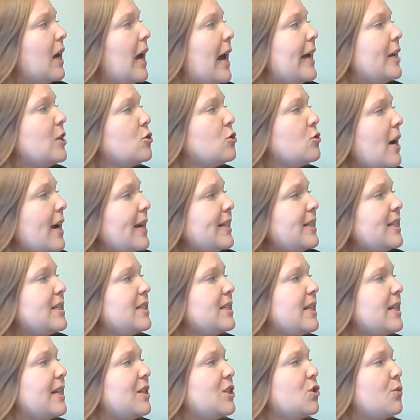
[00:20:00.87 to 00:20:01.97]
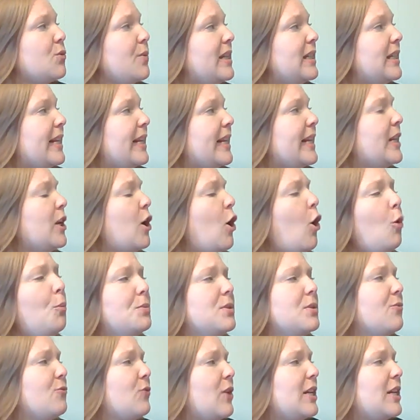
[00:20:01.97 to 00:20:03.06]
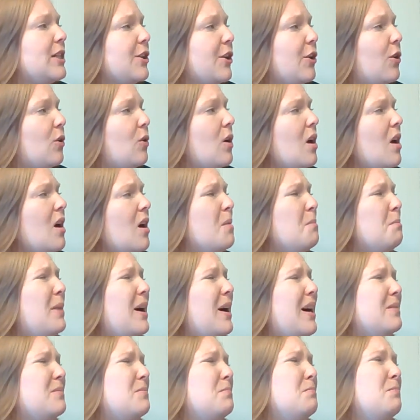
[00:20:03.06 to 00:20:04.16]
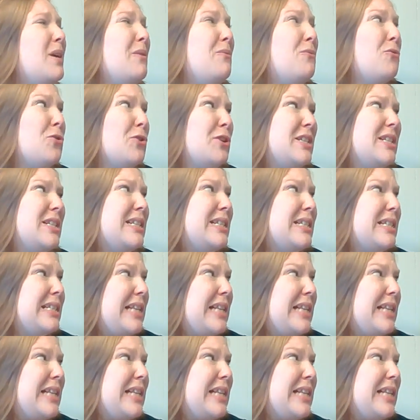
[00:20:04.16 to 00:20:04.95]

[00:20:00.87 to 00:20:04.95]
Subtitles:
I try to sing sweetly in hopes of rescue, but my voice is